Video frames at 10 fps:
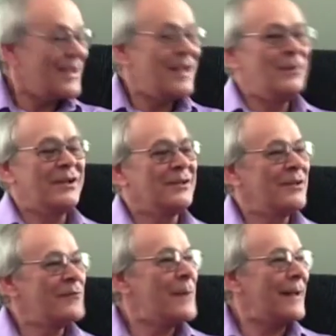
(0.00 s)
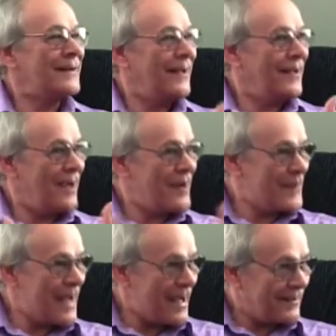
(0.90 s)
Because
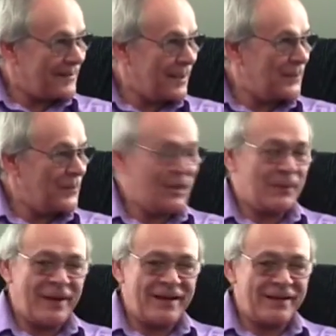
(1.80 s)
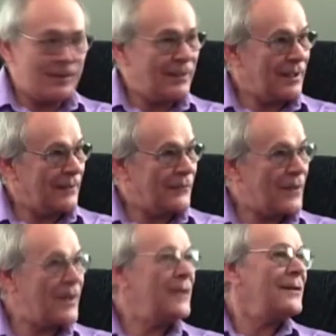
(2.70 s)
everybody had a slip. You got paid at the mill on
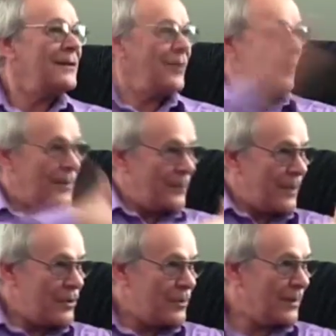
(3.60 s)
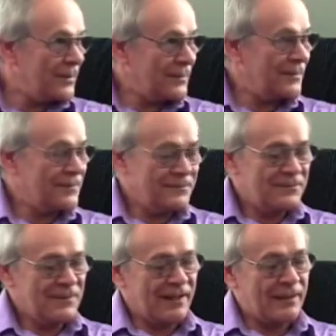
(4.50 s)
Friday. You went and paid your bill
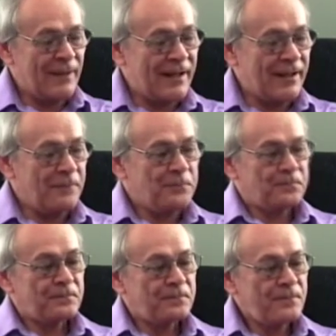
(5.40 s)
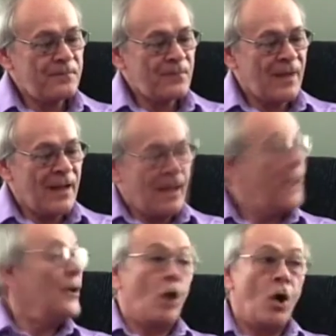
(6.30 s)
at the market.
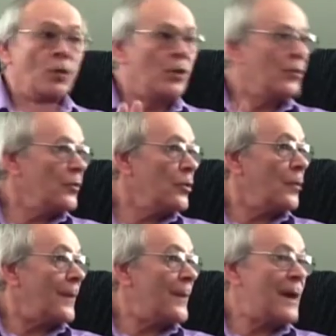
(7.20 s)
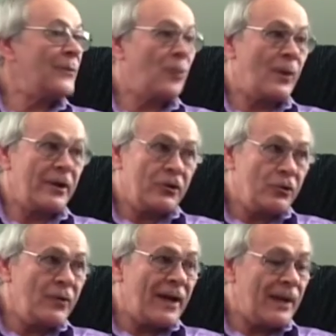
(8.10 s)
Oh, no. My mom don't want you to
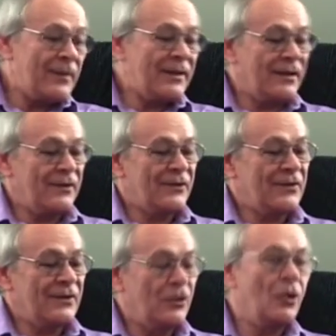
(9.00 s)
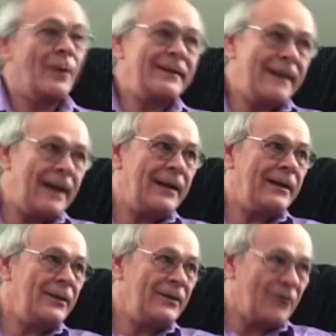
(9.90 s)
do that because you know my dad,
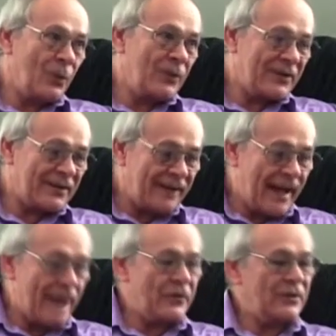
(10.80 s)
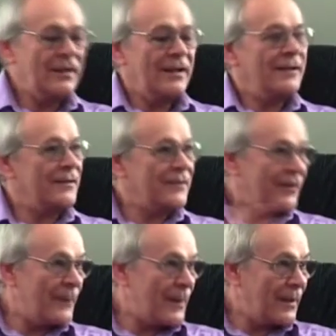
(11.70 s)
he's always at the tavern, doesn't
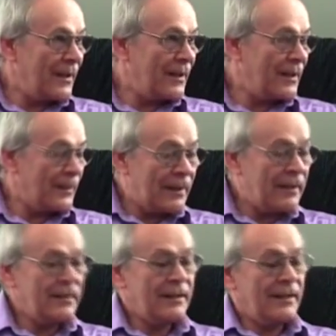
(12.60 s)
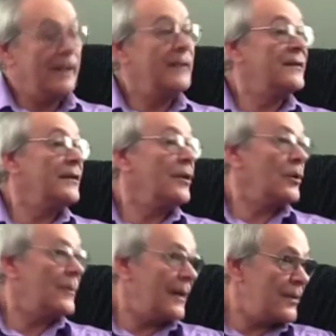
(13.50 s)
give my money any money, and this is the
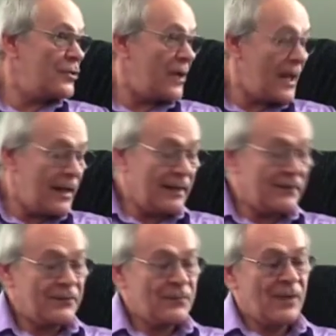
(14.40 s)
only money she has.